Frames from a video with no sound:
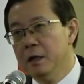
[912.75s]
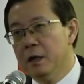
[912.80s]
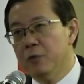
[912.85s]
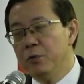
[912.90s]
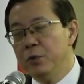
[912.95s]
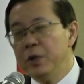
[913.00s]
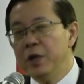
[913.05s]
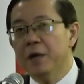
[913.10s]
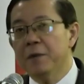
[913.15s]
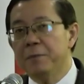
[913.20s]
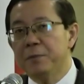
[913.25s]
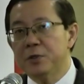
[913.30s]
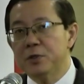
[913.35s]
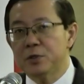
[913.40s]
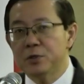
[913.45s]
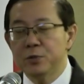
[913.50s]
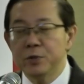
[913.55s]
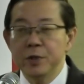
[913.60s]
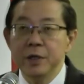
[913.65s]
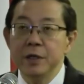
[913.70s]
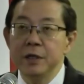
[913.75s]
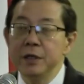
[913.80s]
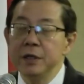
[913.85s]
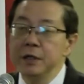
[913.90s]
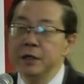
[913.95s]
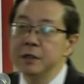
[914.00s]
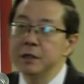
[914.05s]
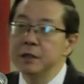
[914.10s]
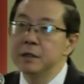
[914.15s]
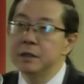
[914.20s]
Now we are
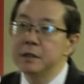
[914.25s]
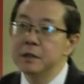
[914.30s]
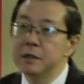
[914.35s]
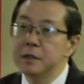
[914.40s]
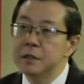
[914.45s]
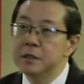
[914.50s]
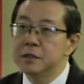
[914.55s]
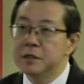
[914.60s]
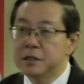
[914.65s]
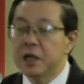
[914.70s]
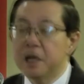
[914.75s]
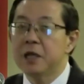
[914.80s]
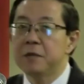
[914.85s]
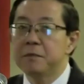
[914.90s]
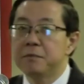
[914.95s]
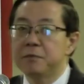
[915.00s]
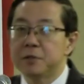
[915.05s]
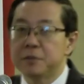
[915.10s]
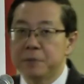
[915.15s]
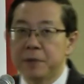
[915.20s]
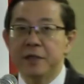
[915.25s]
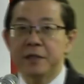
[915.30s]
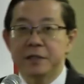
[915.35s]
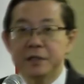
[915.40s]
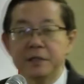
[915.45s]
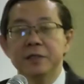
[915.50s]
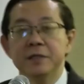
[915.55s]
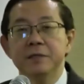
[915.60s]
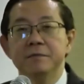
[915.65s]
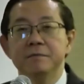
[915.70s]
pursuing shared
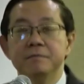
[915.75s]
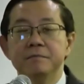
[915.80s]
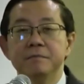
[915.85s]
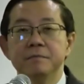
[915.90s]
prosperity.